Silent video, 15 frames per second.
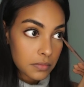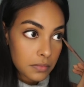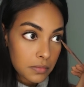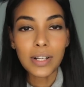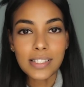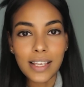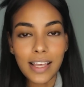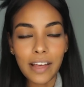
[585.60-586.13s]

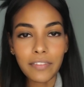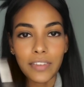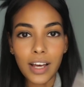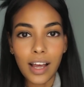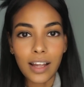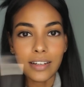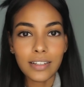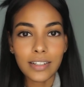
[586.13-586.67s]
Once I have the
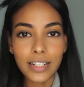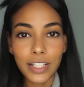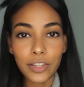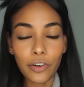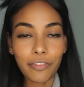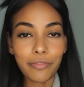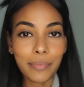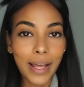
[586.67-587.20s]
underneath
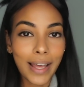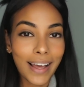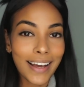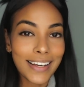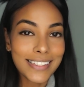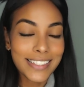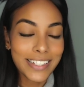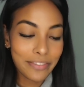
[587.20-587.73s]
of my
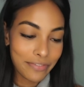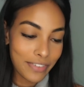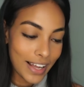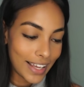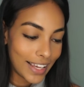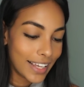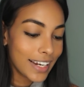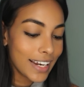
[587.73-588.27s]
eyes
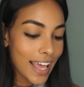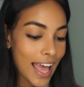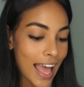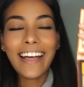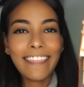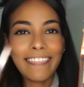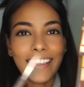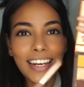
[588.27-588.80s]
defined,
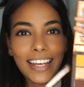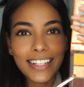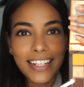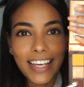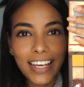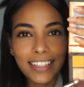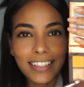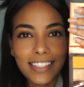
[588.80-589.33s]
then I
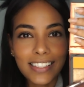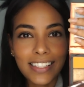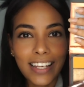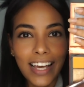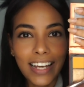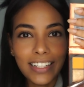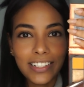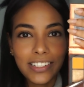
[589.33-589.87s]
take this
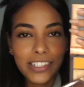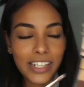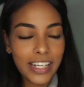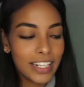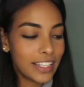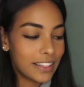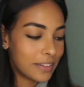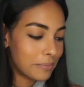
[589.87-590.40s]
lighter shade
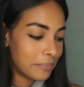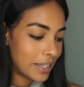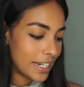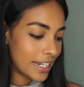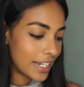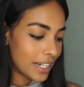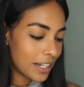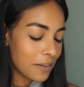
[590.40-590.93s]
in the
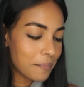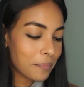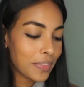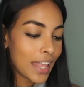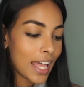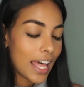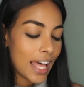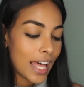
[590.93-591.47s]
middle
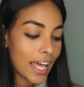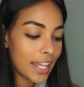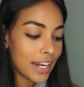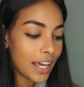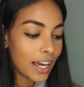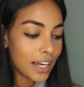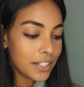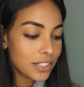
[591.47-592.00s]

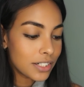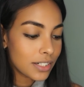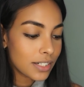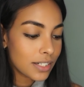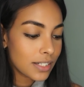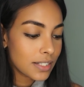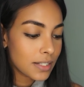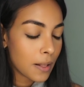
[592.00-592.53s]
and I
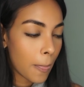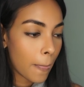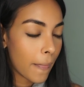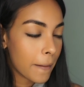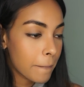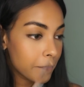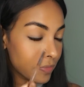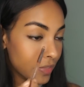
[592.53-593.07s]
just
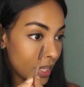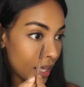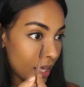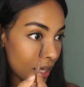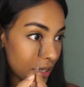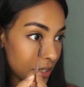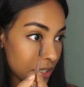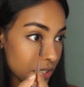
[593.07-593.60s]

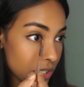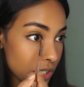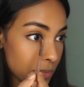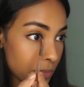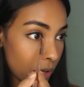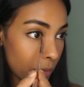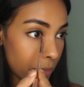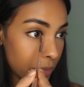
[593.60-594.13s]
and I just
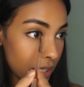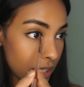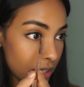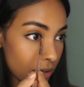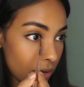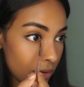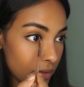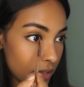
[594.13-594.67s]
pop it
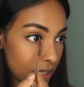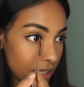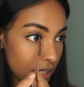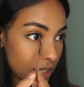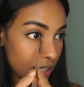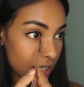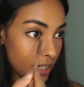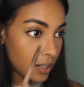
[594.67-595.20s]
on the
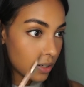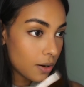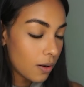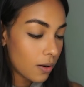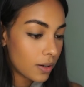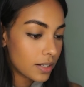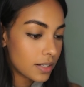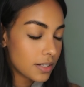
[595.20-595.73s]
inner
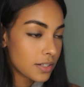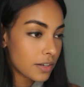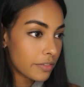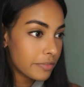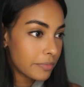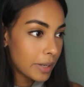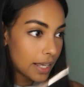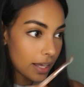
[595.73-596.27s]
corners of
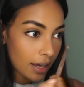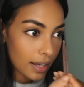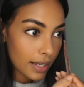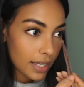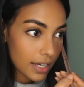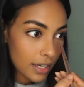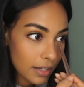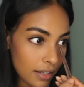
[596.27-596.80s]
my
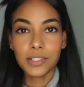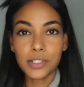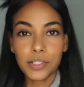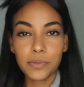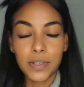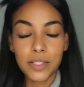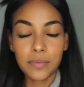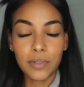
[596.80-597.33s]
eye. It just
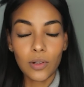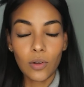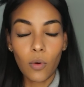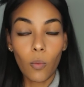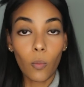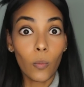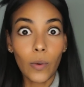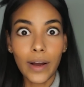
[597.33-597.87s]
makes me look
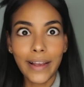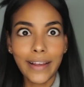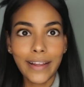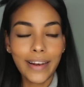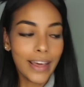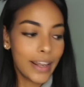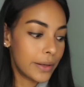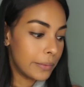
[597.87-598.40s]
wide
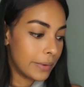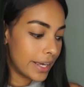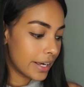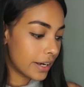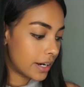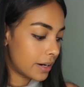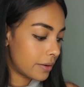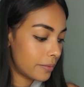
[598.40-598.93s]
and awake
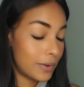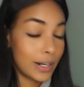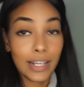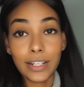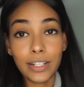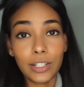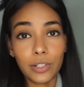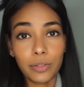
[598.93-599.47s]
when I
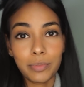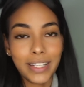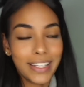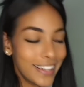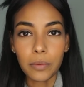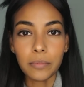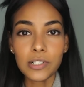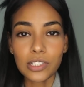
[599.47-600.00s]
need to be.
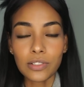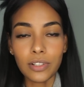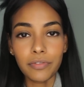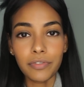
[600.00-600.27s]
I'm just going to